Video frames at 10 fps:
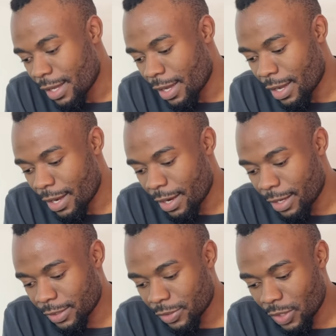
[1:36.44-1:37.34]
uh,
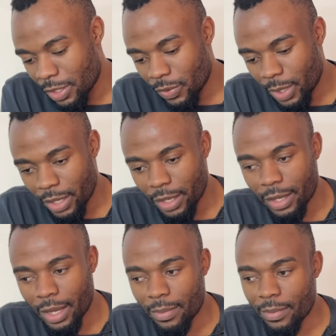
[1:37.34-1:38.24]
it's actually okay
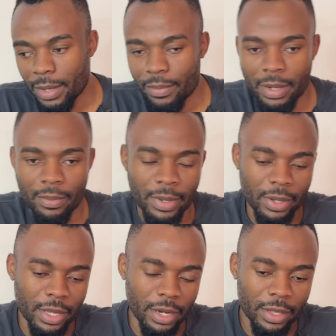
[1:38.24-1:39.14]
I'm, I'm i'm
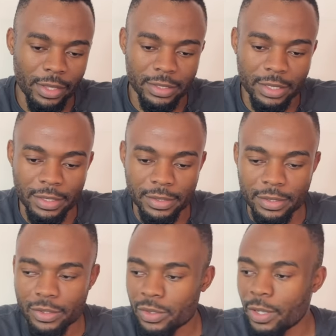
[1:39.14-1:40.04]
carrying this easy
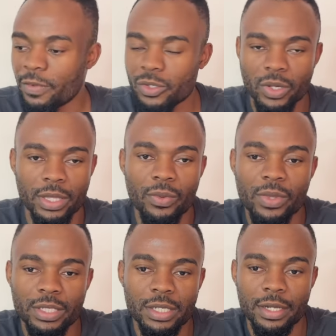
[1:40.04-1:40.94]
even together with the
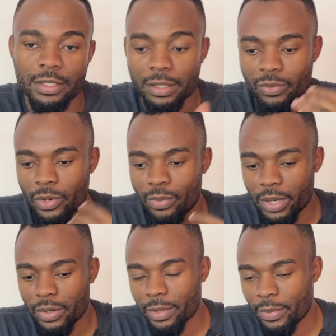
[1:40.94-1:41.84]
charger when you put it
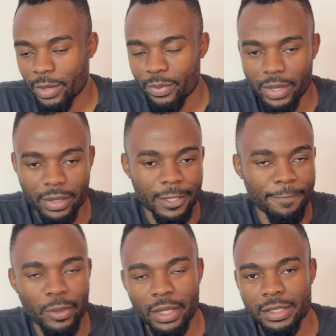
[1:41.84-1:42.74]
on the backpack
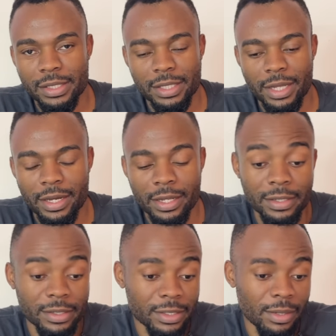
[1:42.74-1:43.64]
you just slide in
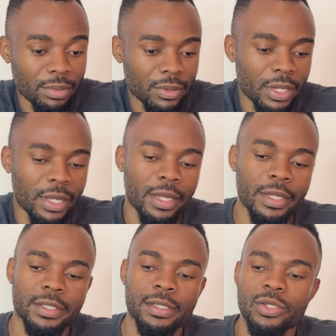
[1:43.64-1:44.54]
simple
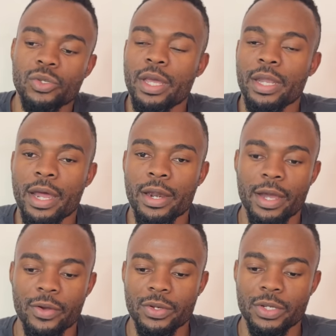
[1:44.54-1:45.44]
it's easy to carry
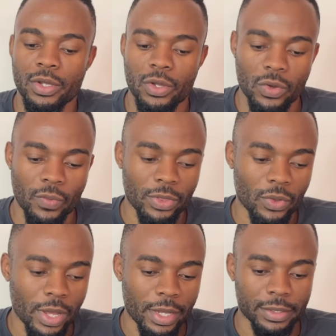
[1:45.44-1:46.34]
around with your
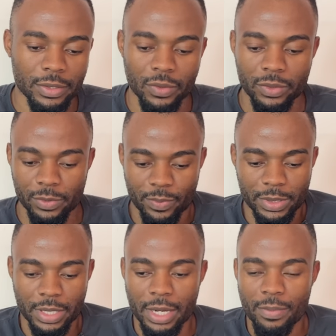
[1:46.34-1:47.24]
hand so it's
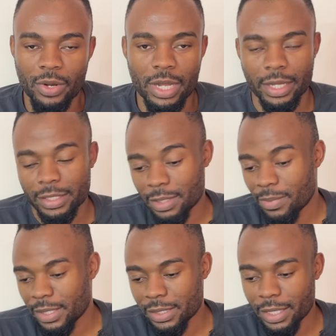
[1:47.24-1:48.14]
basically more like a
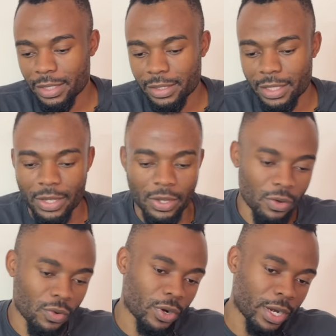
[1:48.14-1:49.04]
tablet size
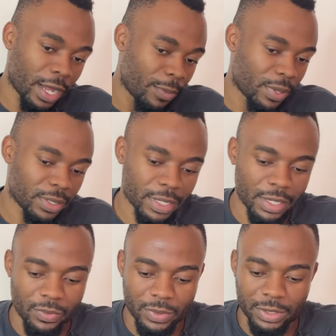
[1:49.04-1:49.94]
or an ipad size
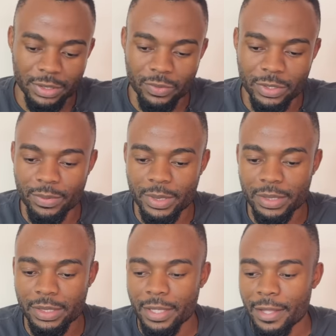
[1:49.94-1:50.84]
which which means